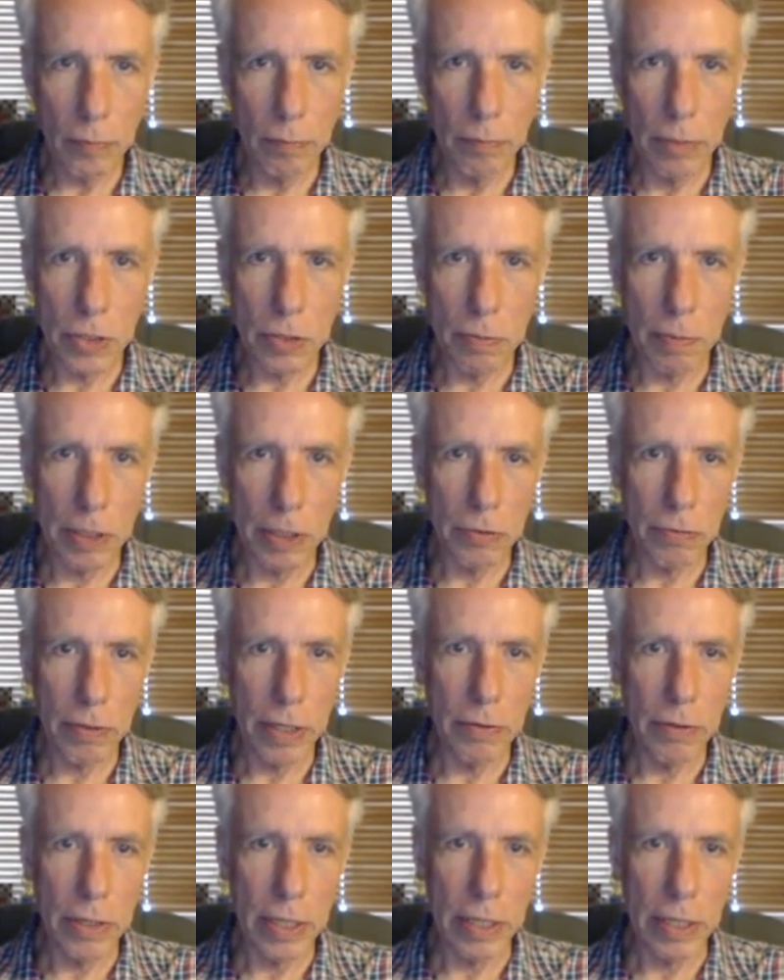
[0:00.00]
bishop e3,
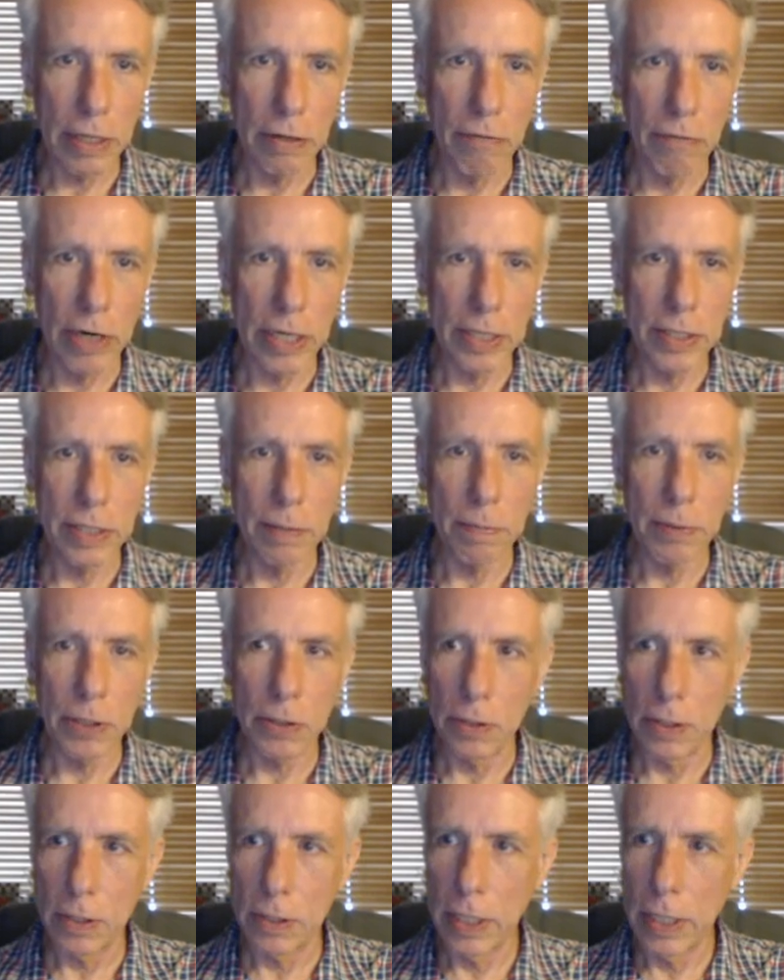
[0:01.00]
we're going to get a very
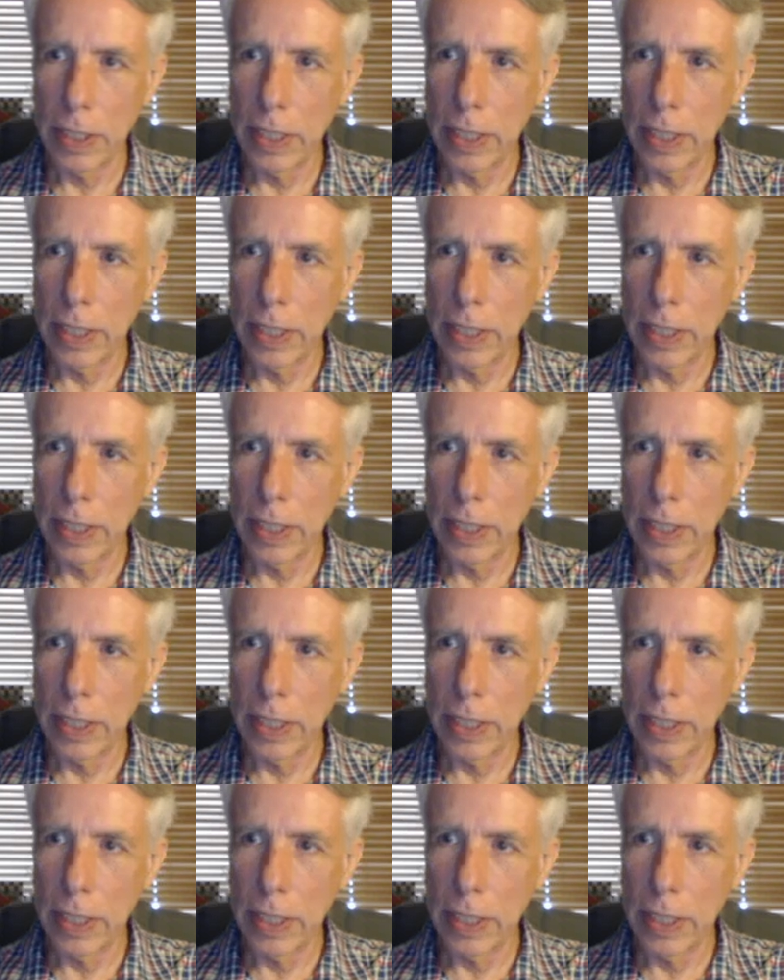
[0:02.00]
typical